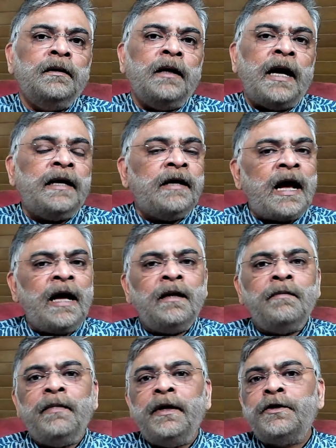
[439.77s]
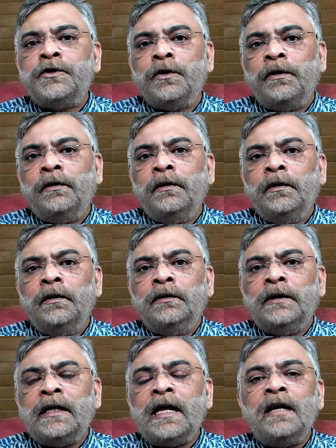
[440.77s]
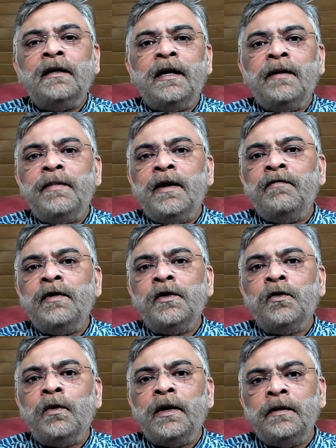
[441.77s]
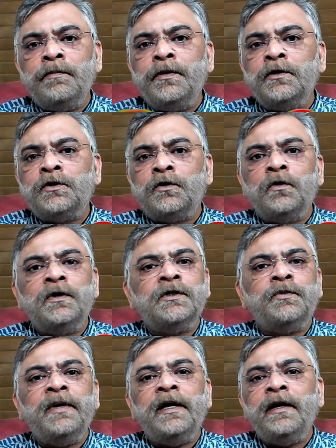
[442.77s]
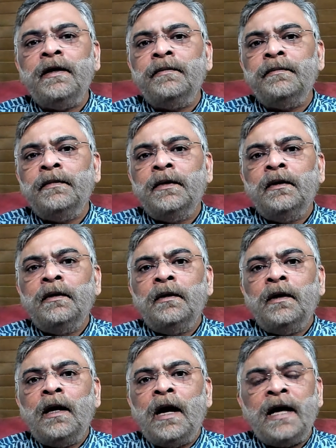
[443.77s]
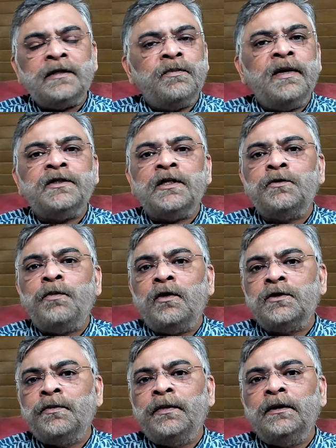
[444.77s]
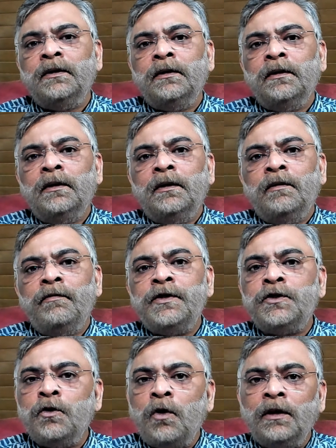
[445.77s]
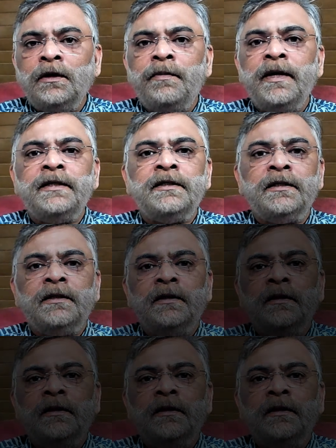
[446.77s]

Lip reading: and I'll make sure that I'll keep giving you inputs through this medium as much as possible. Wish you all the best.